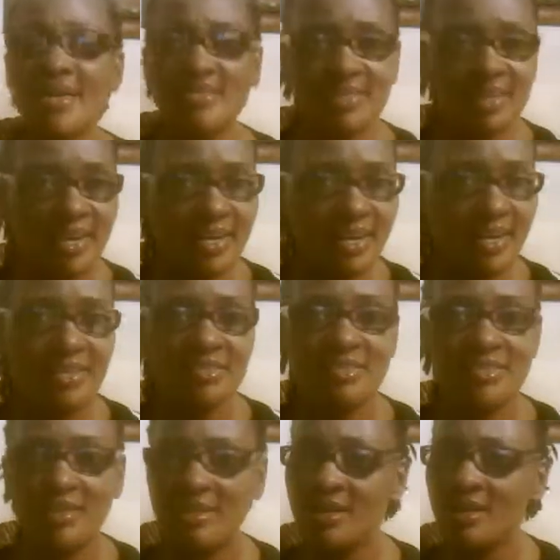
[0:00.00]
get
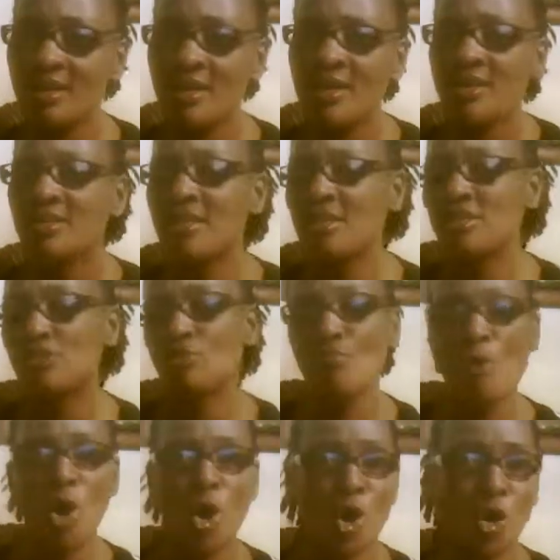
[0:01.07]
into this
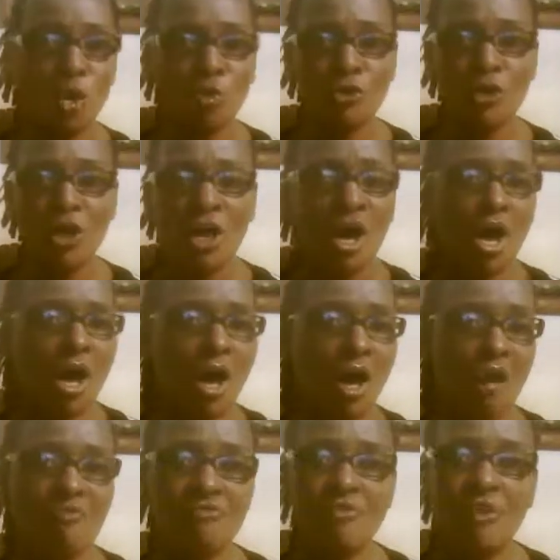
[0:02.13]
mode
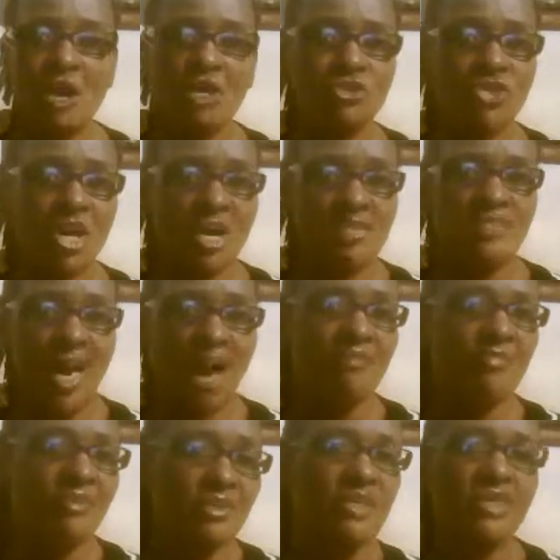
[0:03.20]
of just
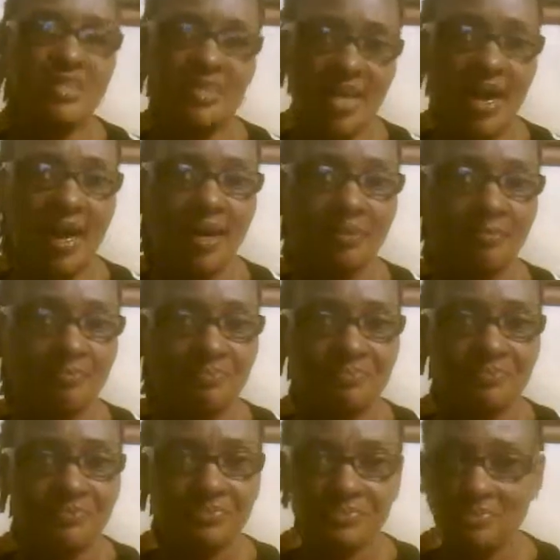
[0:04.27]
having a good time.
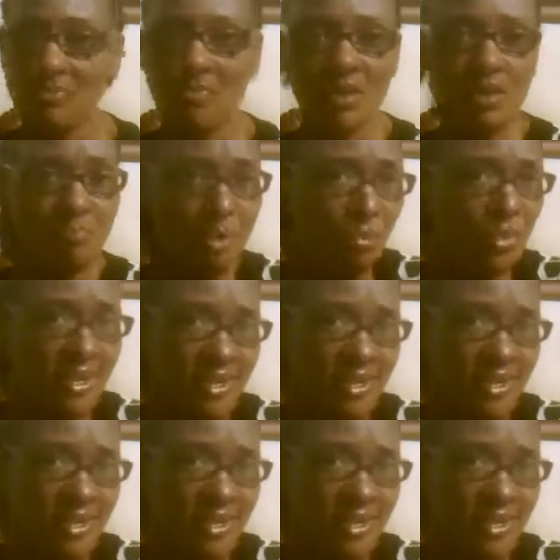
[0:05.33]
But we can